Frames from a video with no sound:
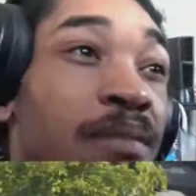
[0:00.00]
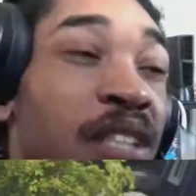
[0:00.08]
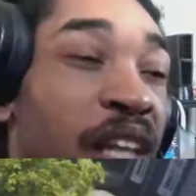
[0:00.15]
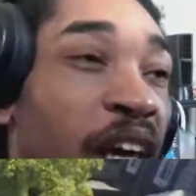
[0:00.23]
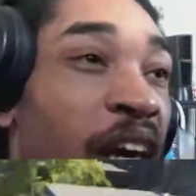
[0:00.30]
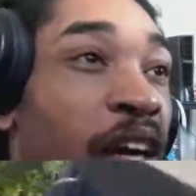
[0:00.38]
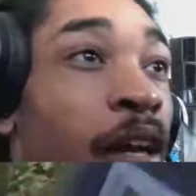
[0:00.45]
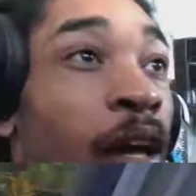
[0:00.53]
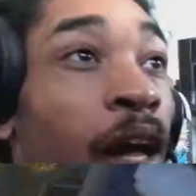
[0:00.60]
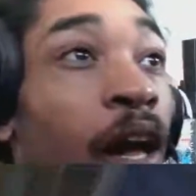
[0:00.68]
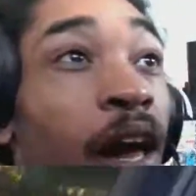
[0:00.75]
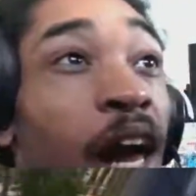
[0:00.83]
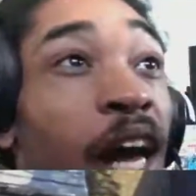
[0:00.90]
today,
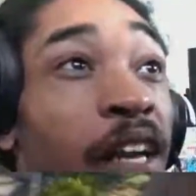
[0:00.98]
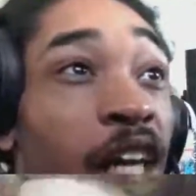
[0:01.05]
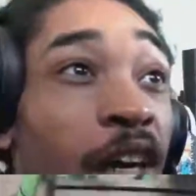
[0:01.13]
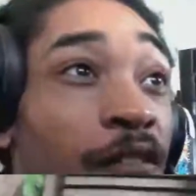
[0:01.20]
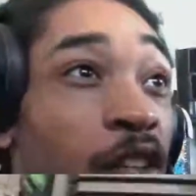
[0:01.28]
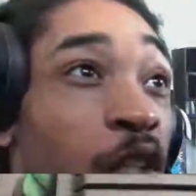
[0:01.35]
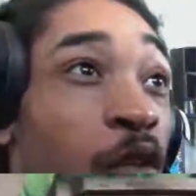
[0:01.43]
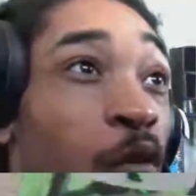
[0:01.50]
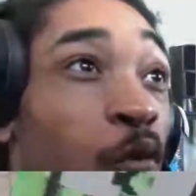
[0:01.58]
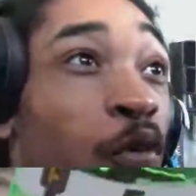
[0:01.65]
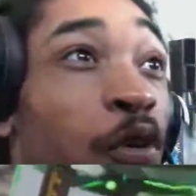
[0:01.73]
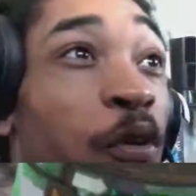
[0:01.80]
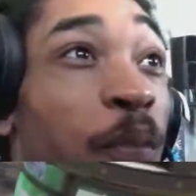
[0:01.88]
I definitely
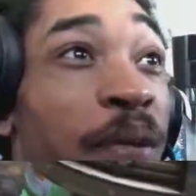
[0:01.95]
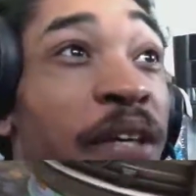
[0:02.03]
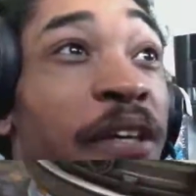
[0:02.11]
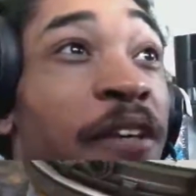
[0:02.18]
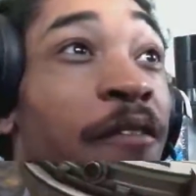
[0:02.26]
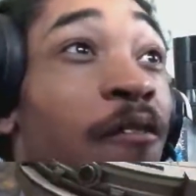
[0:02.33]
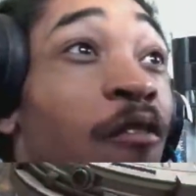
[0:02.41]
will be